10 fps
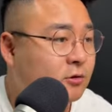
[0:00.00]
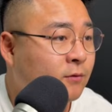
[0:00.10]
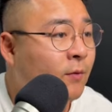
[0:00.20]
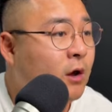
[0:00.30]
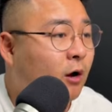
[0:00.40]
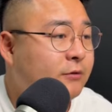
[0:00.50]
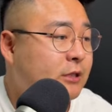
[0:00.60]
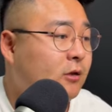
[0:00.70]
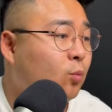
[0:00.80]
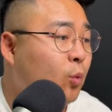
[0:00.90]
So
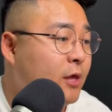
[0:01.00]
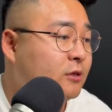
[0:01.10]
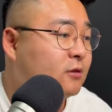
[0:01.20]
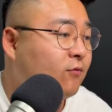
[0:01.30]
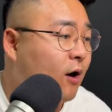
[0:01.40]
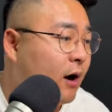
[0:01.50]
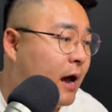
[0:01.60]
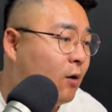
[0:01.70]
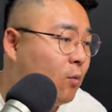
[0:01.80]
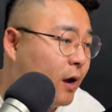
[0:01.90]
obviously, the wins far
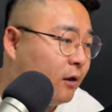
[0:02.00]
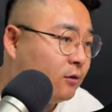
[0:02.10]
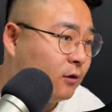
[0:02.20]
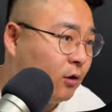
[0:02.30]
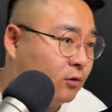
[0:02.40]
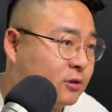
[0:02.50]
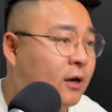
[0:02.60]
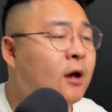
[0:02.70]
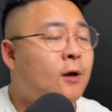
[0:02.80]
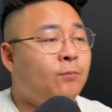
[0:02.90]
outweigh the longs, and